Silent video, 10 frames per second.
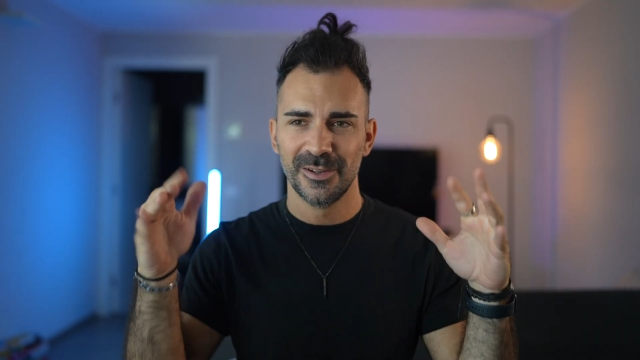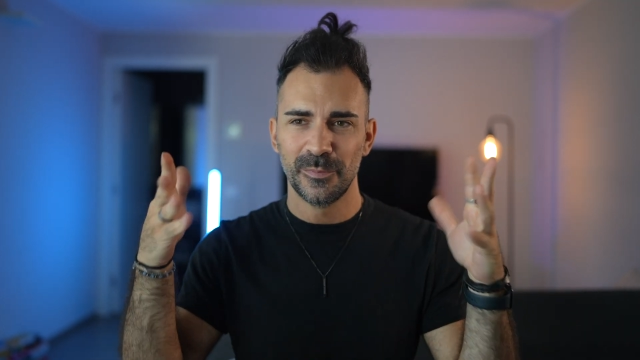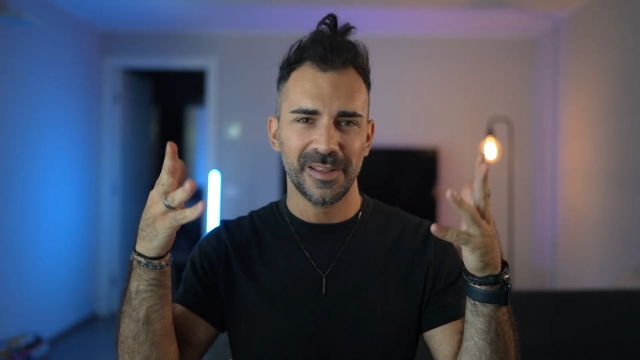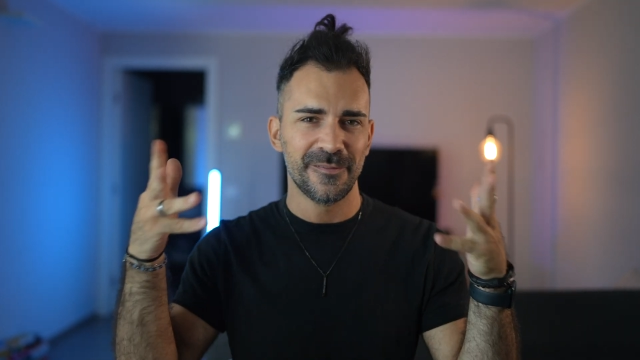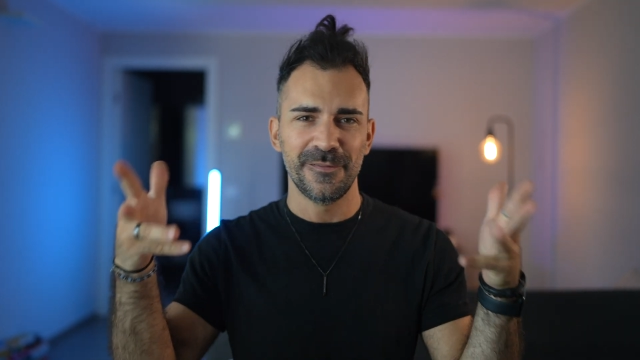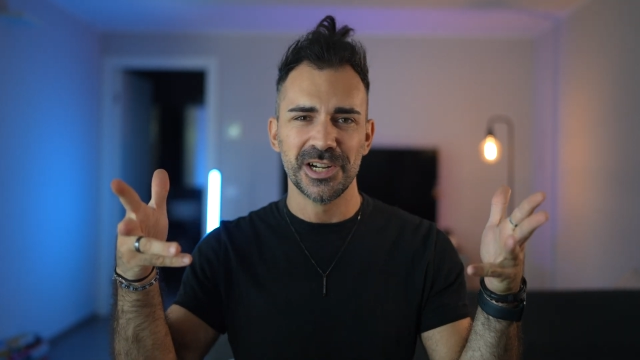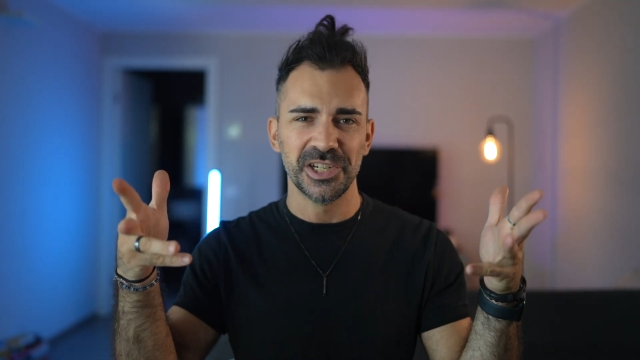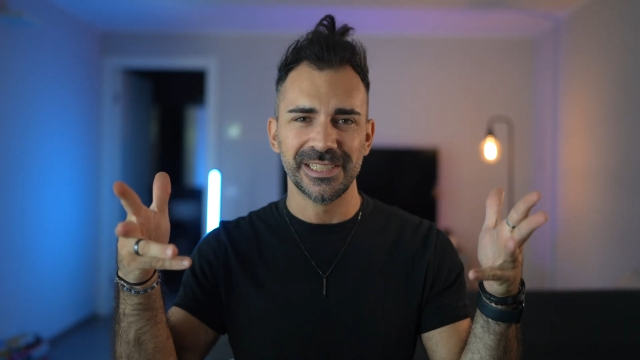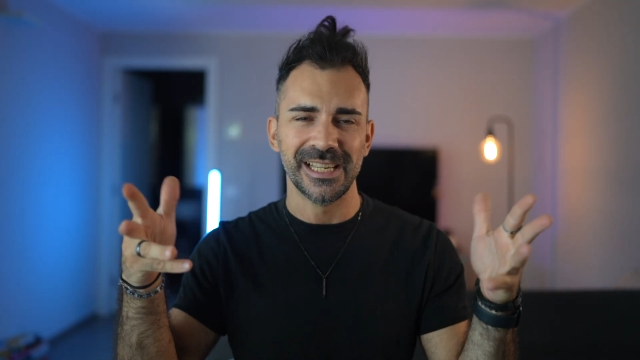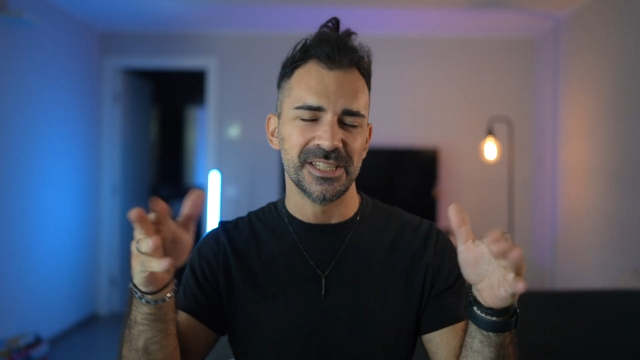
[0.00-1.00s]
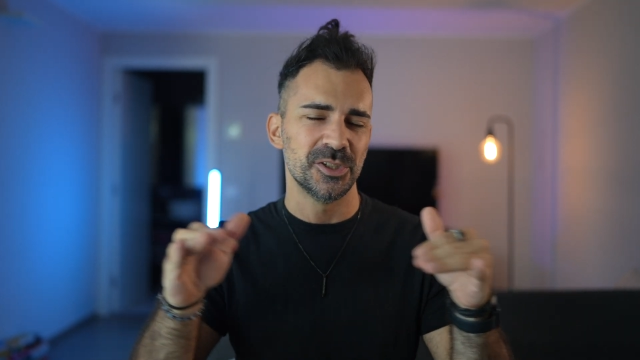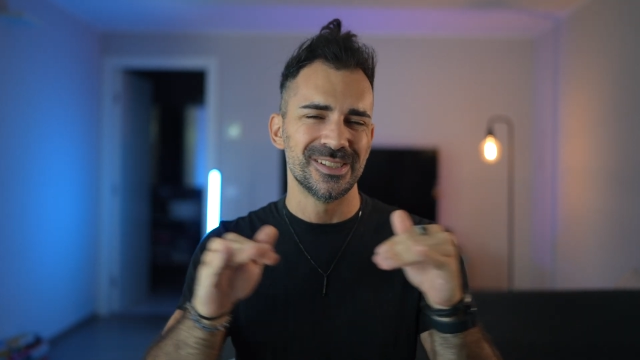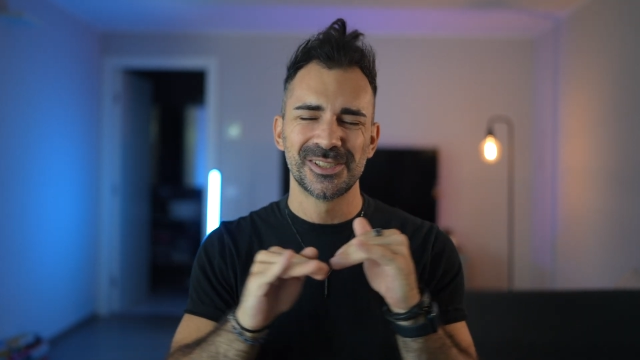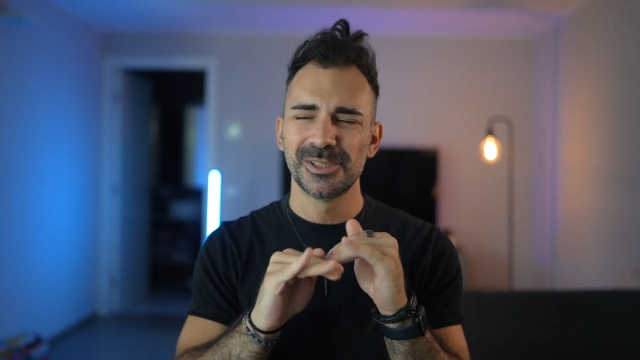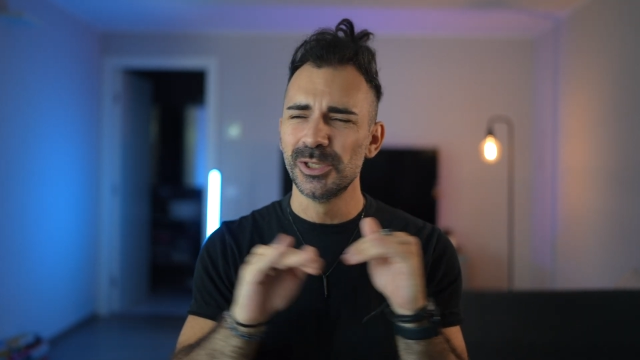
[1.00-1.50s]
with a fairy tale, so
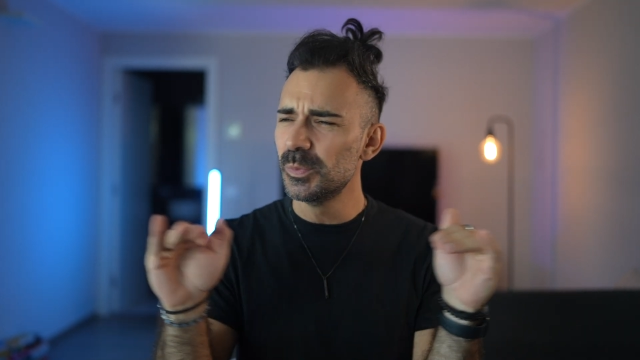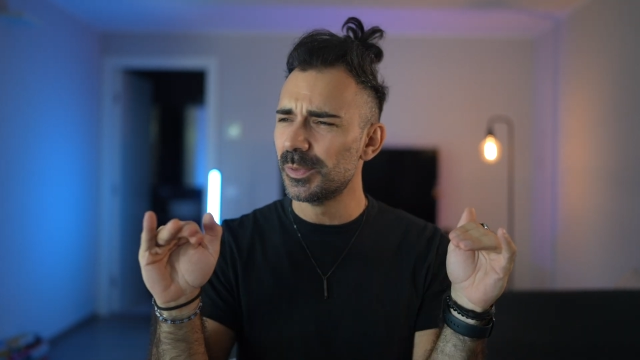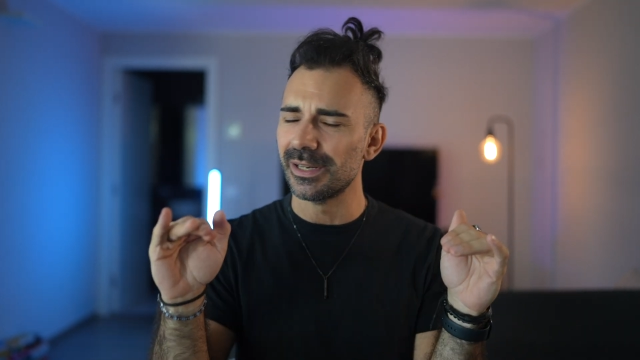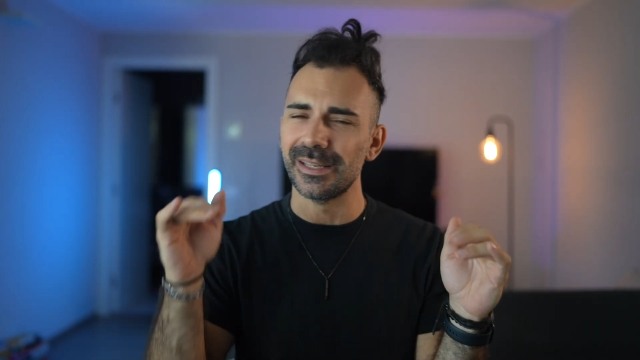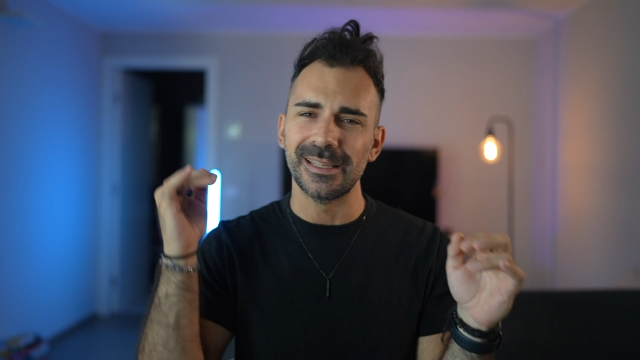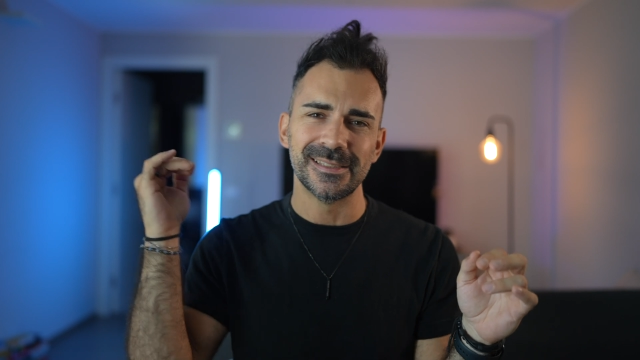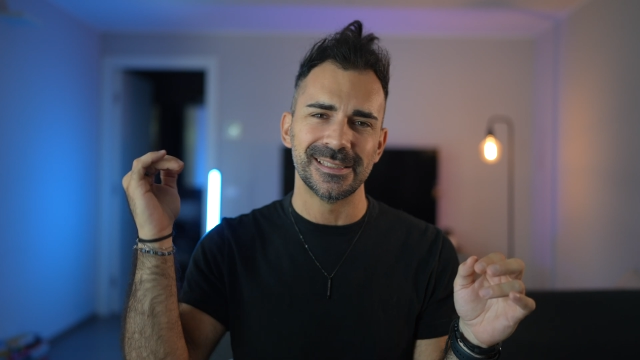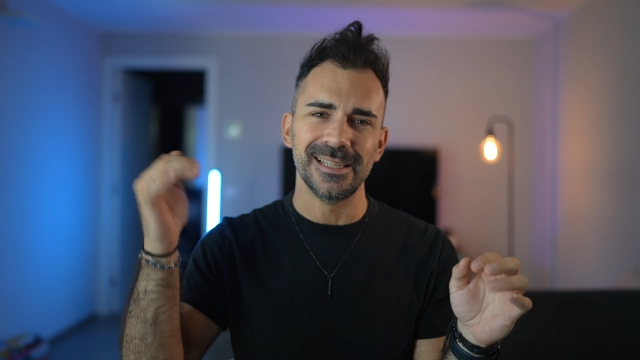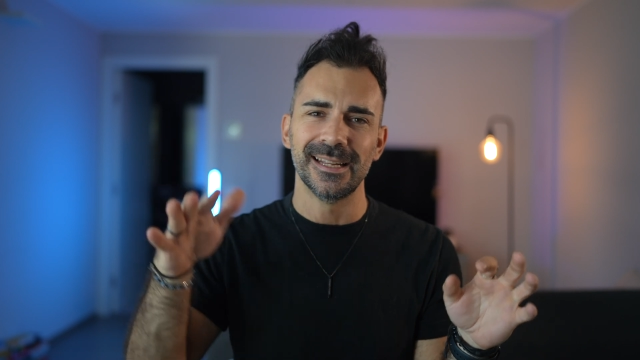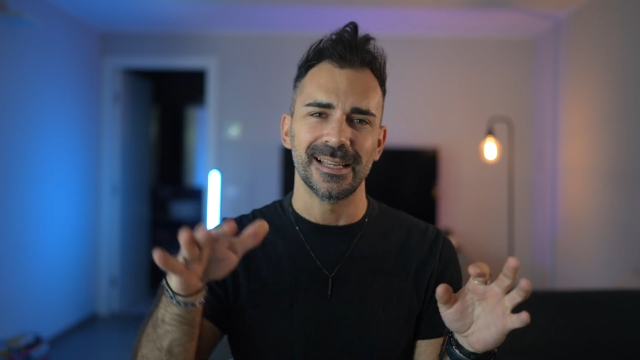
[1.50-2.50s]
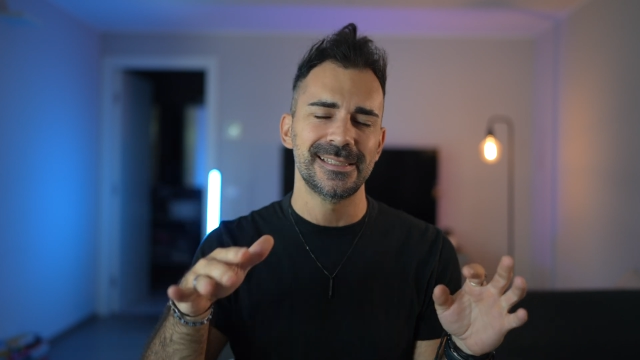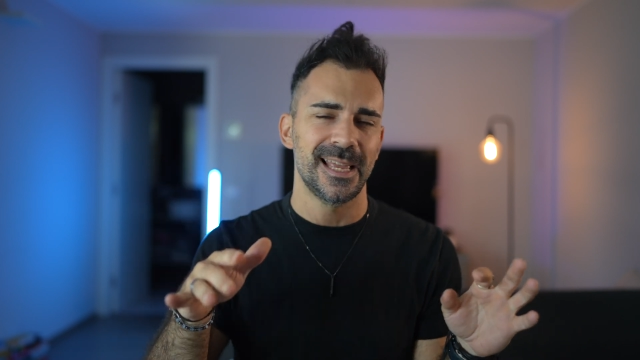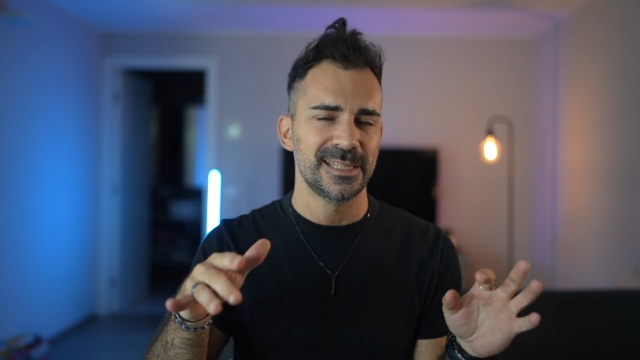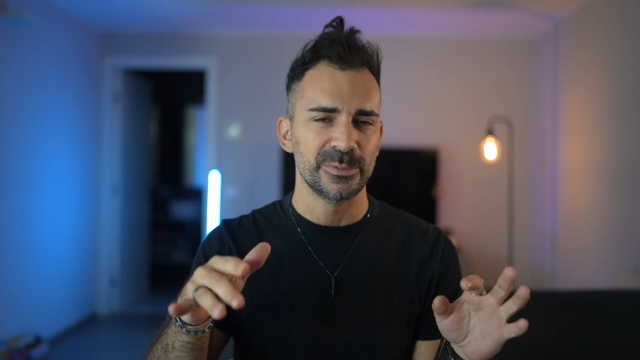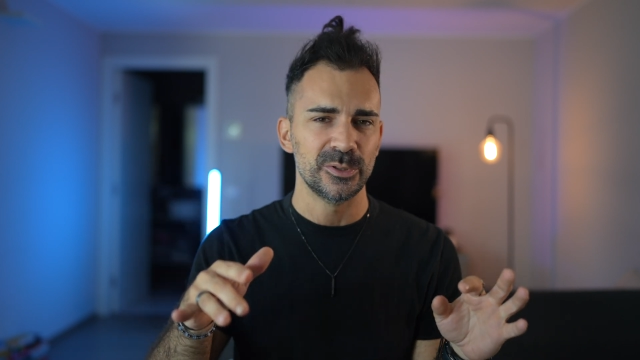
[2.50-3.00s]
it's super easy and
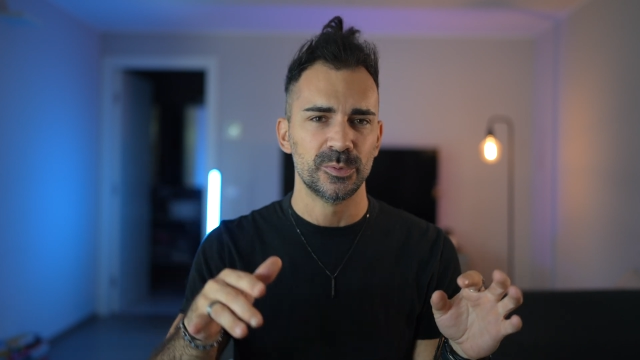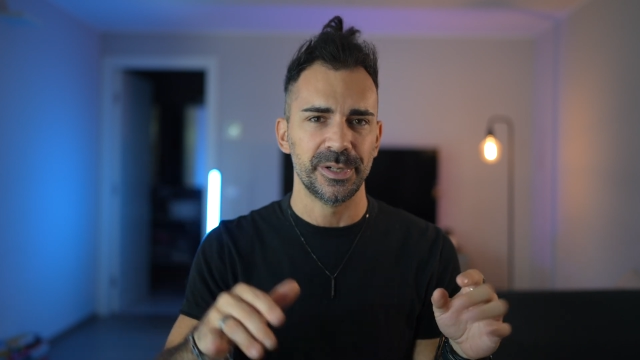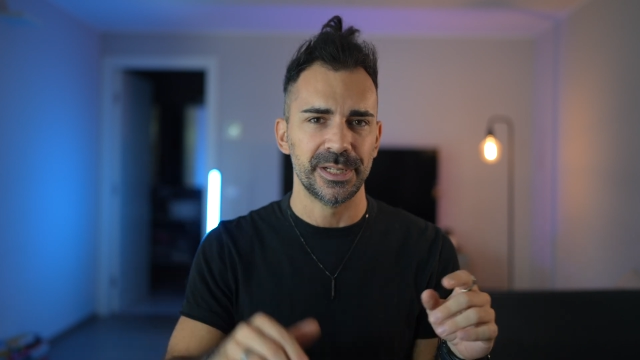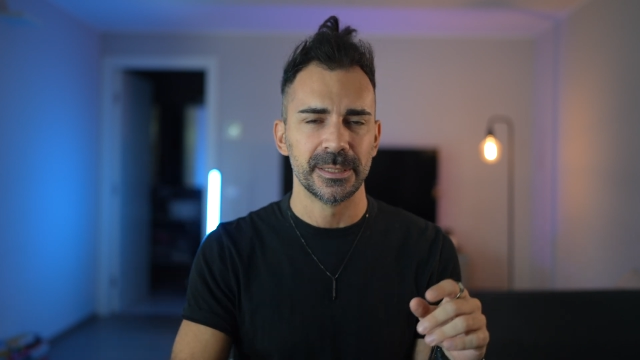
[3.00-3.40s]
accessible to read.